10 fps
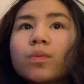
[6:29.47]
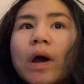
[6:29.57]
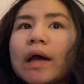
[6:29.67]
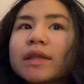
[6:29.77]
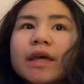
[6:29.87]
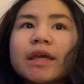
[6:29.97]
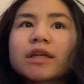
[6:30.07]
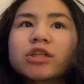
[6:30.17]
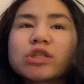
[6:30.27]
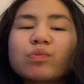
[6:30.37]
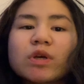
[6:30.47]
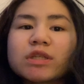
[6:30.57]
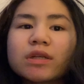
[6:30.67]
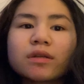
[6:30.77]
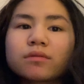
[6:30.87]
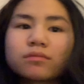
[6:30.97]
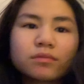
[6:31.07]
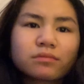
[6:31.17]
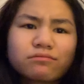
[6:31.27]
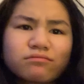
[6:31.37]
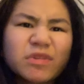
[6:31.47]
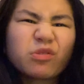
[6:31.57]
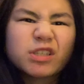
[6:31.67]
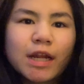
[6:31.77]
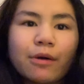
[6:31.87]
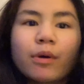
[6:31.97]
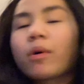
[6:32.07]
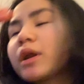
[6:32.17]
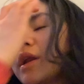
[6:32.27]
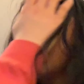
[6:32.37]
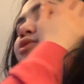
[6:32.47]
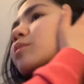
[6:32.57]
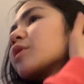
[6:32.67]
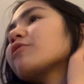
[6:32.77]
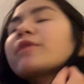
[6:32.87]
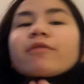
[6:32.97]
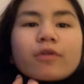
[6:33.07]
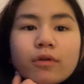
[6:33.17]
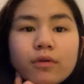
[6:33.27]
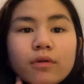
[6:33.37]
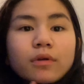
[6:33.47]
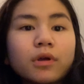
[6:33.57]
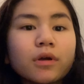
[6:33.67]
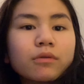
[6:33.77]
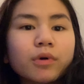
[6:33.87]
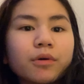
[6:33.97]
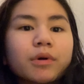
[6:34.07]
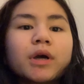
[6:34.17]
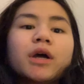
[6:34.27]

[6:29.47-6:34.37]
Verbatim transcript: I, like it just wasn't, it wasn't how I wanted it, so I'm gonna ref, well,